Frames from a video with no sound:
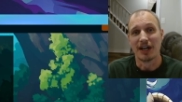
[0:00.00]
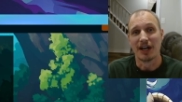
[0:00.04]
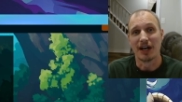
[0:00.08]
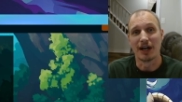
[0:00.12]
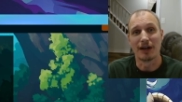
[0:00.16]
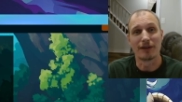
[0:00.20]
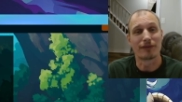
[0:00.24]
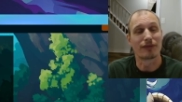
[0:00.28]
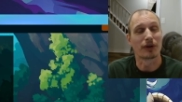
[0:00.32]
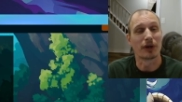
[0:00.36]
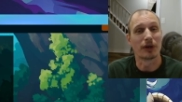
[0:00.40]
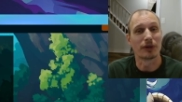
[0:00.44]

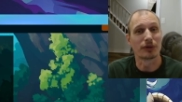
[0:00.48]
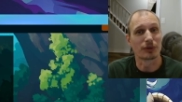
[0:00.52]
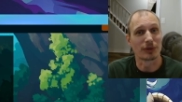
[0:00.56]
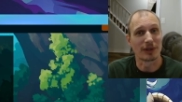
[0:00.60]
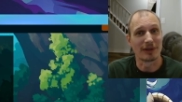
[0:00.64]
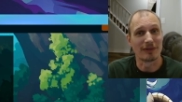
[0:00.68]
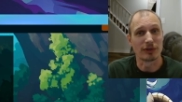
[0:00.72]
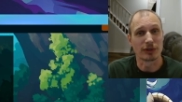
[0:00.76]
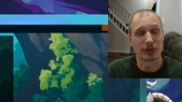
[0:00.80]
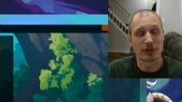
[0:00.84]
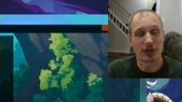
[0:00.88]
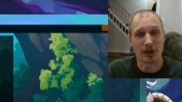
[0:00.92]
uh, for
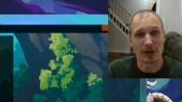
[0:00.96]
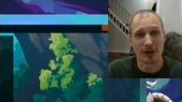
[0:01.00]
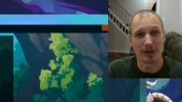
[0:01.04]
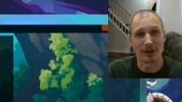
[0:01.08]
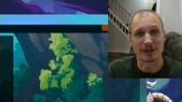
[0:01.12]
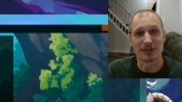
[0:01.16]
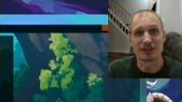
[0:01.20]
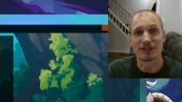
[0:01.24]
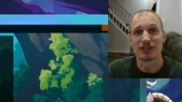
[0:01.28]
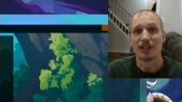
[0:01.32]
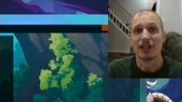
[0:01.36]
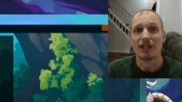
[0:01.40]
underleveled
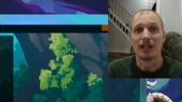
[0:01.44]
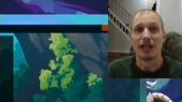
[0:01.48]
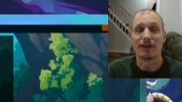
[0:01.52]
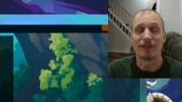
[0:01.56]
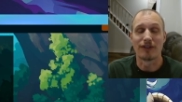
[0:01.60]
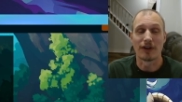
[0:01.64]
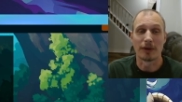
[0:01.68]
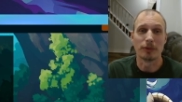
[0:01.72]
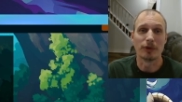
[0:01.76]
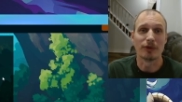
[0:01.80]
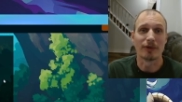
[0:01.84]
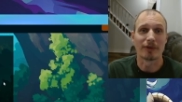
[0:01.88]
cards if
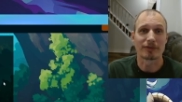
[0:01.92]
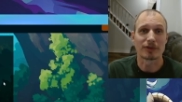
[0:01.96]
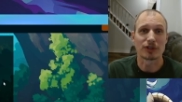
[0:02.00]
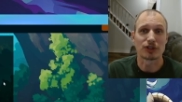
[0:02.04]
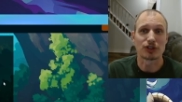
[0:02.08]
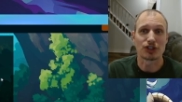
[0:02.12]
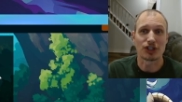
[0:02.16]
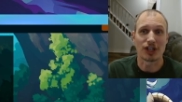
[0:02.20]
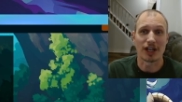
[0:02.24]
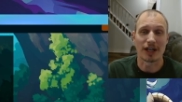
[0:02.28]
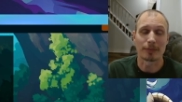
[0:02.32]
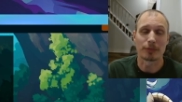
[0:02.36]
I move up to
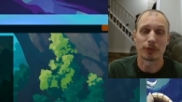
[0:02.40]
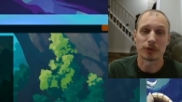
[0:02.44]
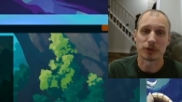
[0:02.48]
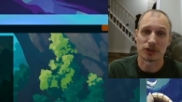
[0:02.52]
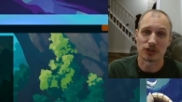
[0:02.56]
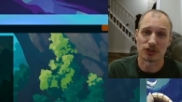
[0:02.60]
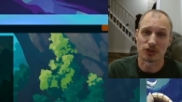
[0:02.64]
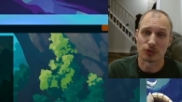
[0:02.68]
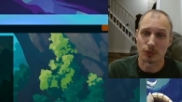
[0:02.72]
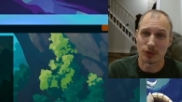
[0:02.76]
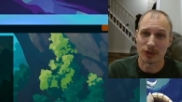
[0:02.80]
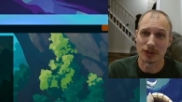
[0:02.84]
Champ, which
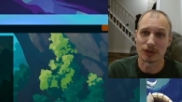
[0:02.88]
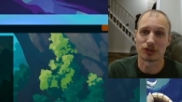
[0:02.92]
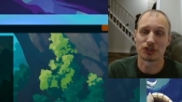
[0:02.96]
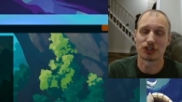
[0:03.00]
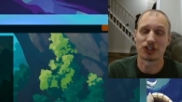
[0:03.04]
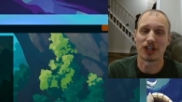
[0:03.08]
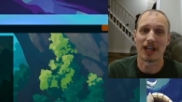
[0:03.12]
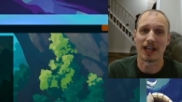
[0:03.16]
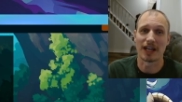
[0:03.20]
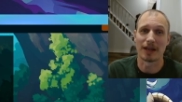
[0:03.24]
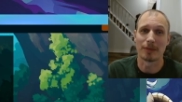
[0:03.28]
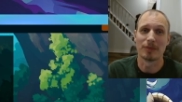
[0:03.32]
is a real
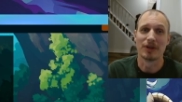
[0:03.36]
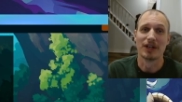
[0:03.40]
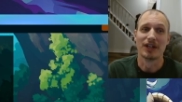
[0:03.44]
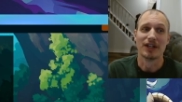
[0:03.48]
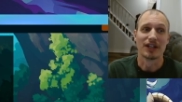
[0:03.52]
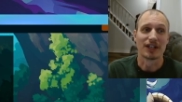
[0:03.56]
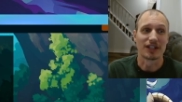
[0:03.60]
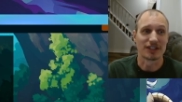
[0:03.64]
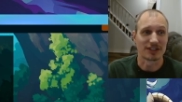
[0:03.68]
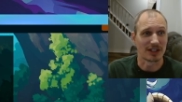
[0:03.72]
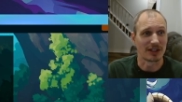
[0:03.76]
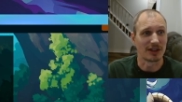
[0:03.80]
shame
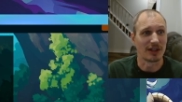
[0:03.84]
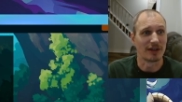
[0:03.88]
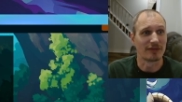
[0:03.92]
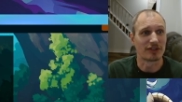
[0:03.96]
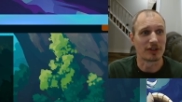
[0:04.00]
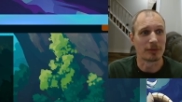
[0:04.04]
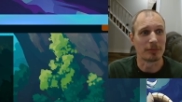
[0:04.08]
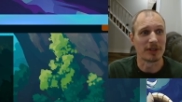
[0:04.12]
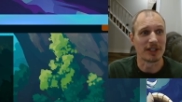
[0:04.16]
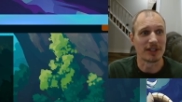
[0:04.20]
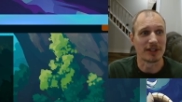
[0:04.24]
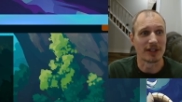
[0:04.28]
because I'd love
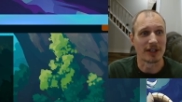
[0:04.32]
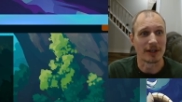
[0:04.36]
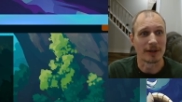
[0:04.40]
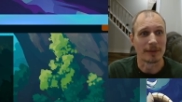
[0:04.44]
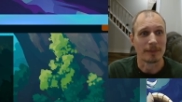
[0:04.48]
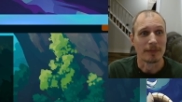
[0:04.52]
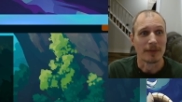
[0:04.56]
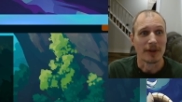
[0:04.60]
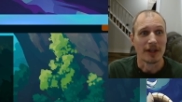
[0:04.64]
to be there.